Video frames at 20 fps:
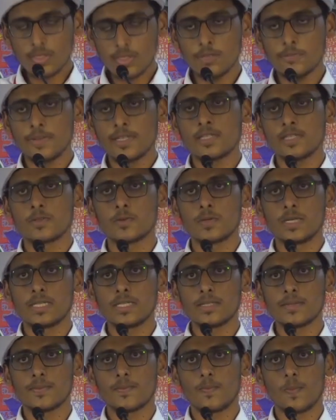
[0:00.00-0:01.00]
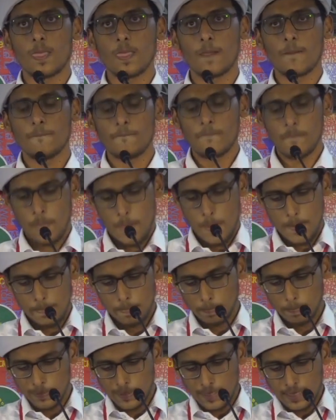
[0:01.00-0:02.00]
First one,
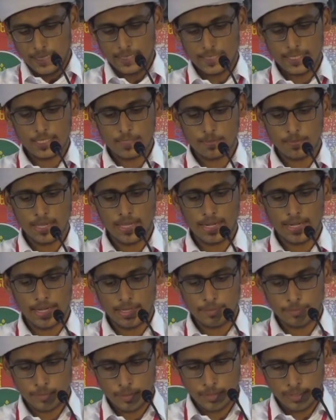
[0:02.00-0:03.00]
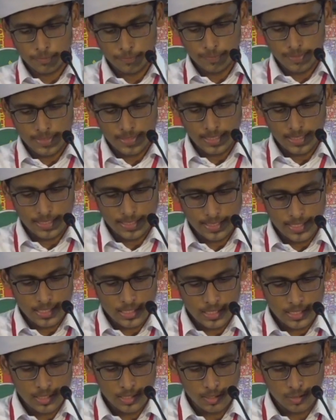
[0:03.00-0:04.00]
it is mainly for the
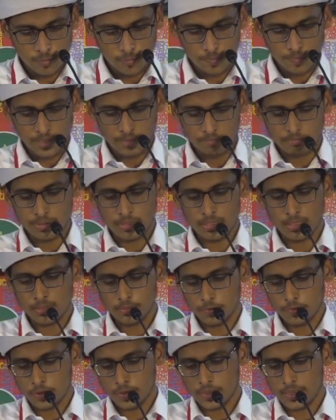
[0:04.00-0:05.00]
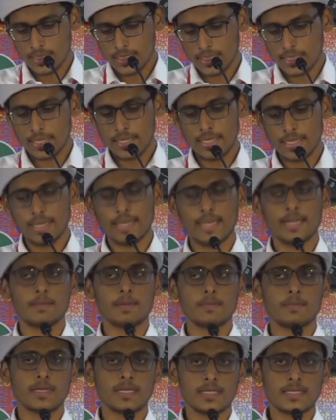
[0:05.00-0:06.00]
facilitation of people for studying and
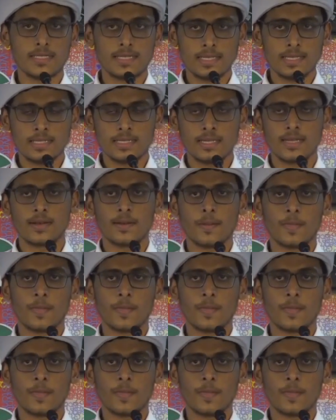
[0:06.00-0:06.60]
memorization.